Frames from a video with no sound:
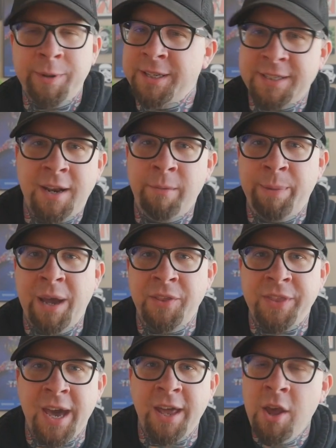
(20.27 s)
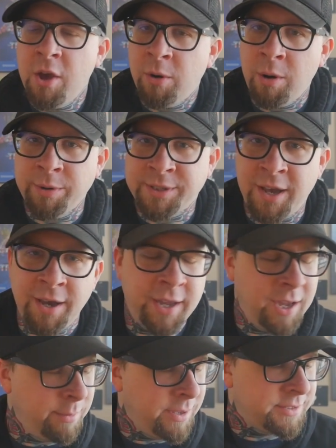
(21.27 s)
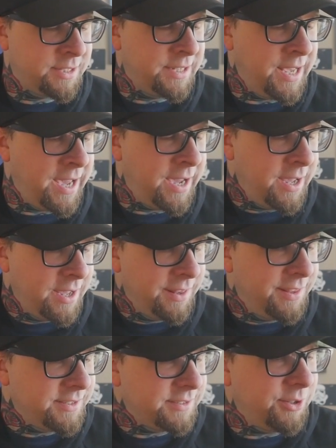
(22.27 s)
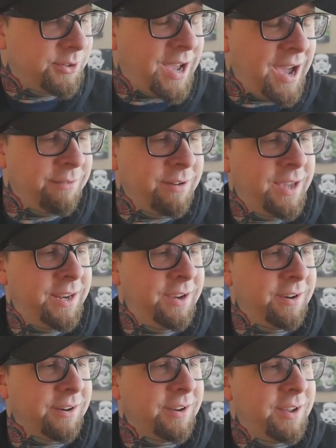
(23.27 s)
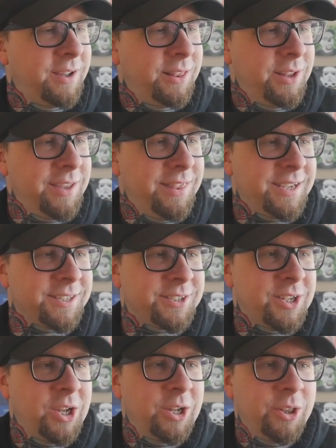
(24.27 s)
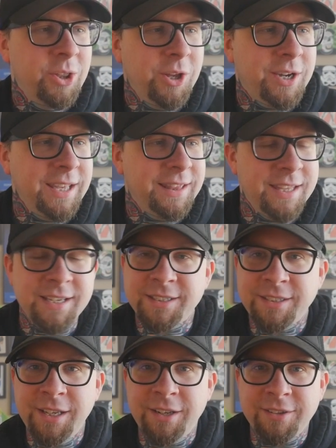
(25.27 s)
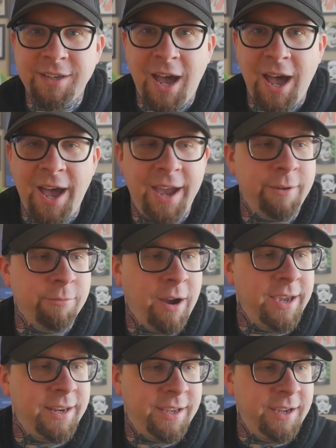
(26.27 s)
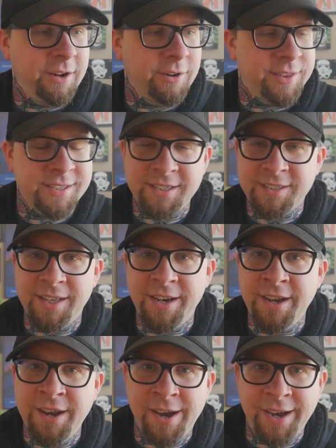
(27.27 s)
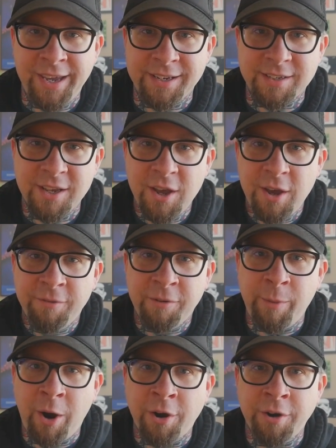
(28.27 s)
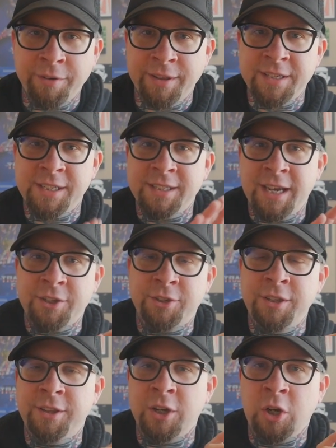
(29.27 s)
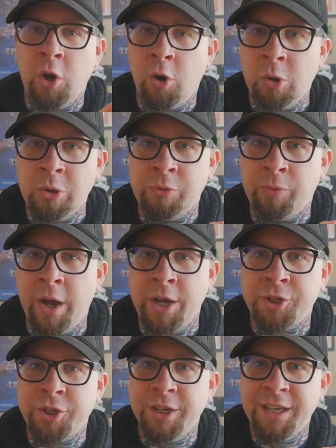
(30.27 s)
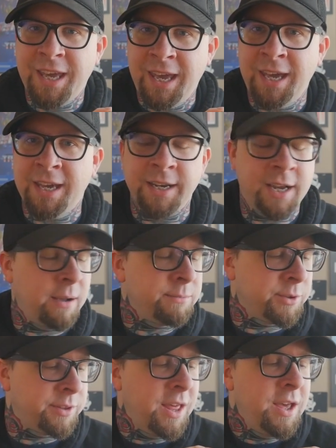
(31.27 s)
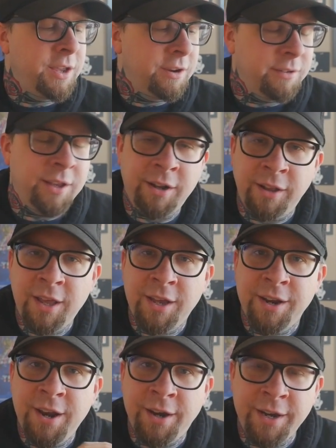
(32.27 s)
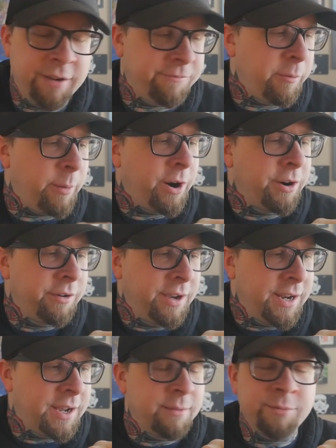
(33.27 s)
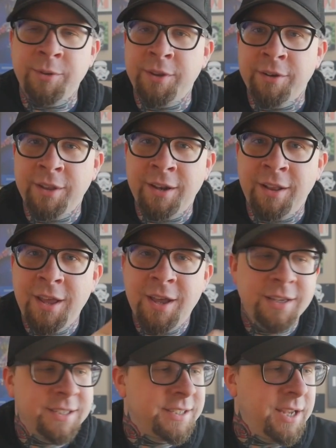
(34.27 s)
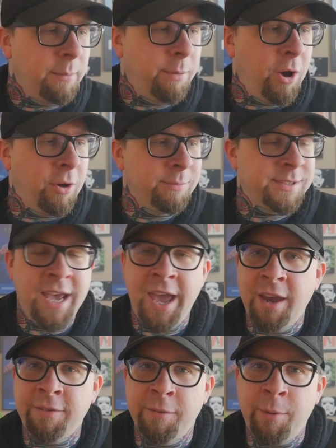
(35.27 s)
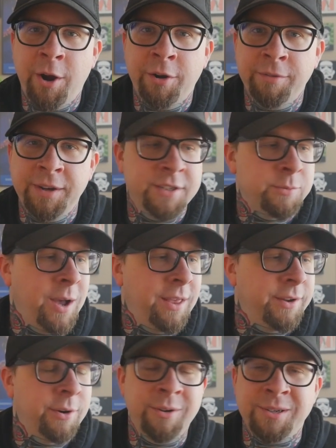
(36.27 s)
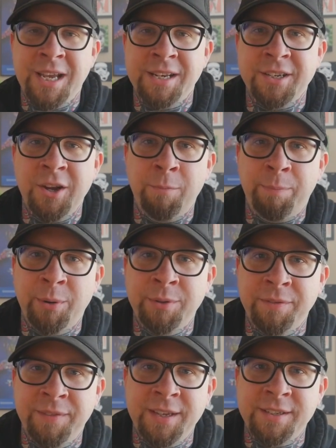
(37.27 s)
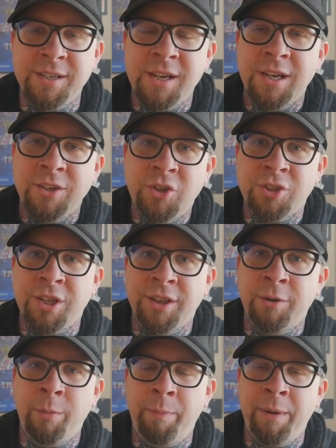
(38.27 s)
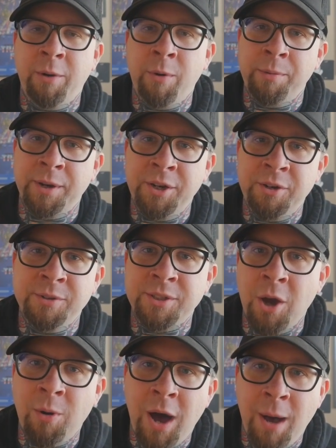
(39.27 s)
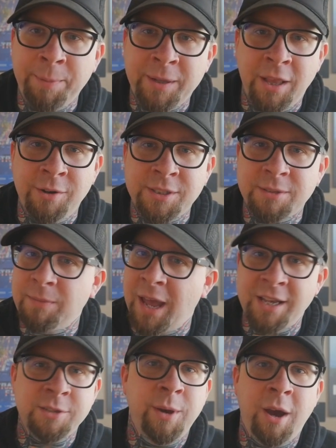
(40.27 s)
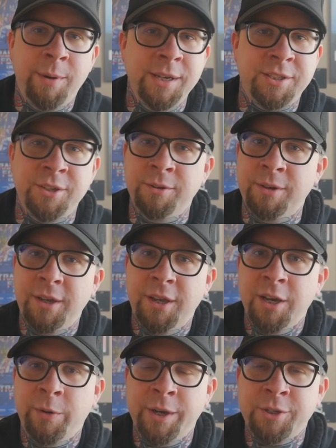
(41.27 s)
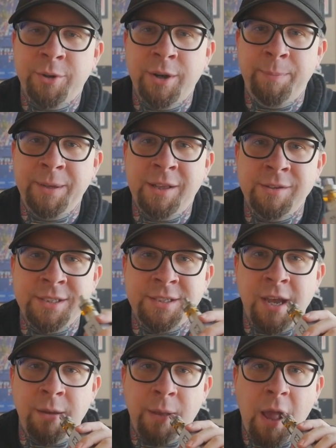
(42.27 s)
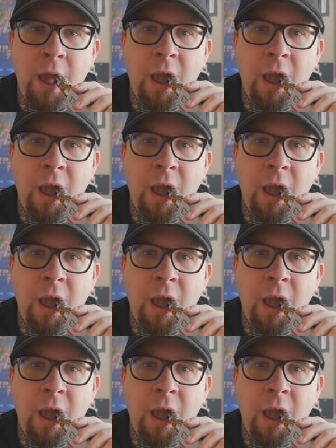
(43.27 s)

But it's not about that. What we're talking about today, this little guy right here. Look at this. Look at this little guy right here. This is the Nugget from Artery. This is actually the Gold Rush kit. It comes with your little Nugget from Artery, and it comes with your little sub-ohm tank from Artery as well. In order to get to know both of these just a little bit better, what we're going to do is go up close, as we always do. Quick, short, uppy, closey time.